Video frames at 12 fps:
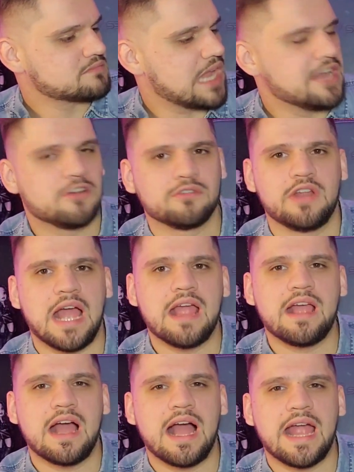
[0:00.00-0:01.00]

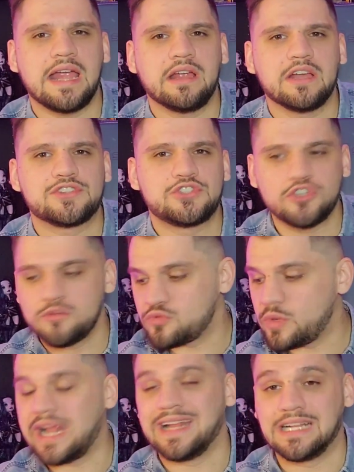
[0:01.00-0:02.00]
I
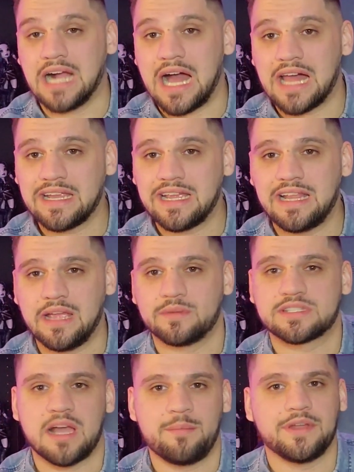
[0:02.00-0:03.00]
assumed when I got it, it
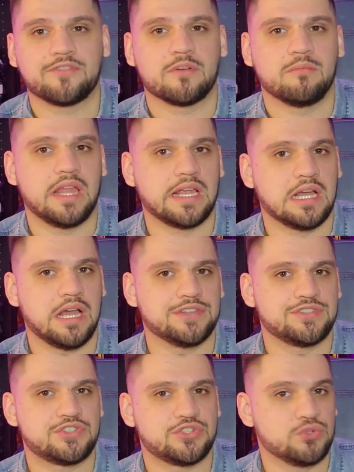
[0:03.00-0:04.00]
was coming from like a
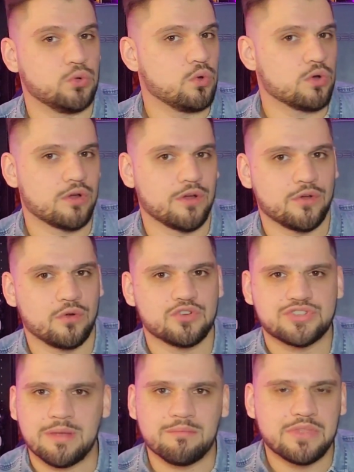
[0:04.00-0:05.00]
store
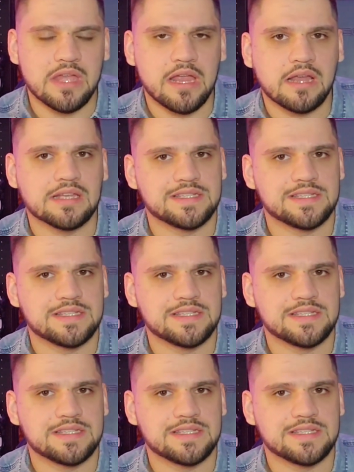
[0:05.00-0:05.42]
or something.